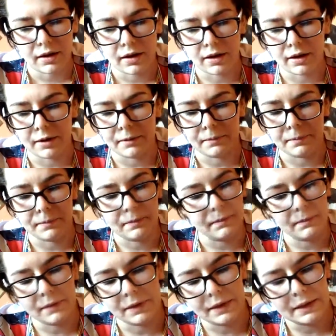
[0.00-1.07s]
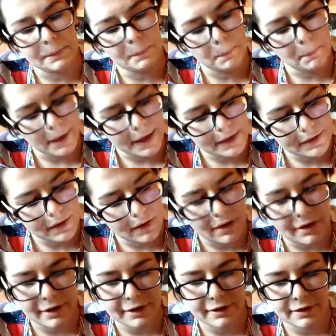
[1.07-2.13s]
the main
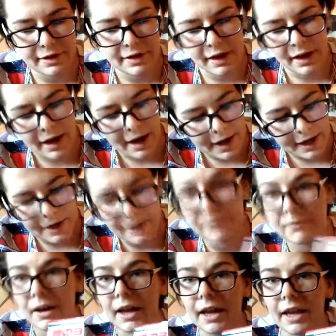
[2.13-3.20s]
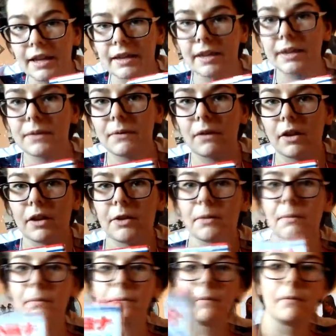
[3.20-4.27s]
character kind of like in this
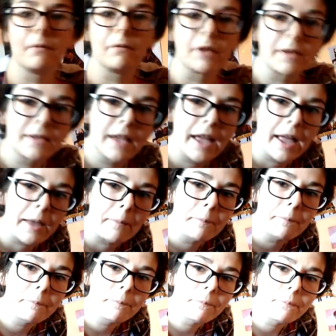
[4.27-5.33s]
volume was him,